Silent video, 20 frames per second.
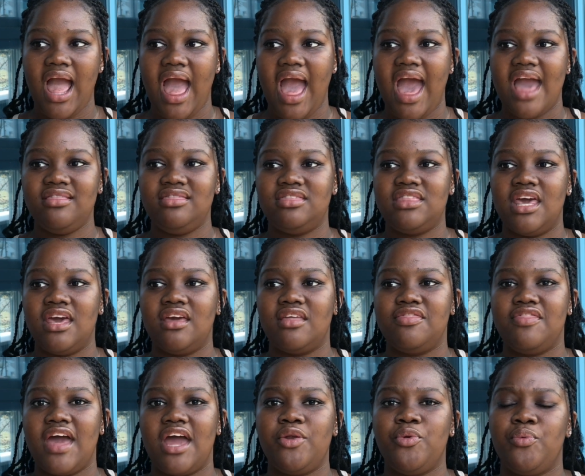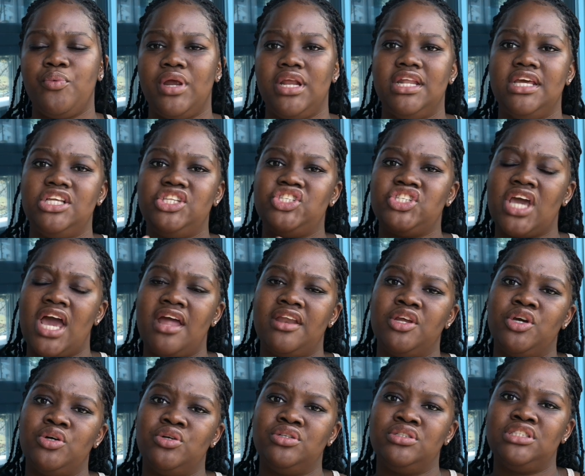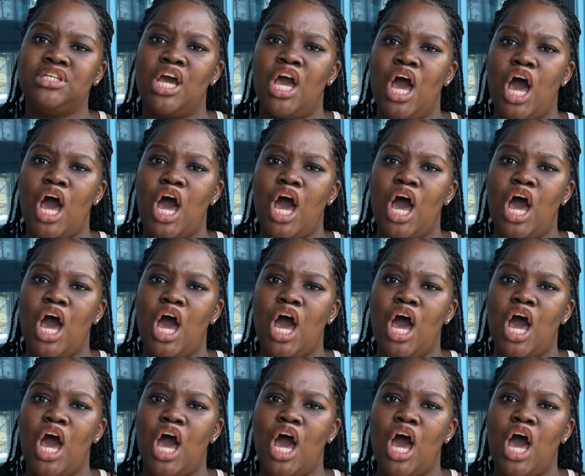I think that really channeled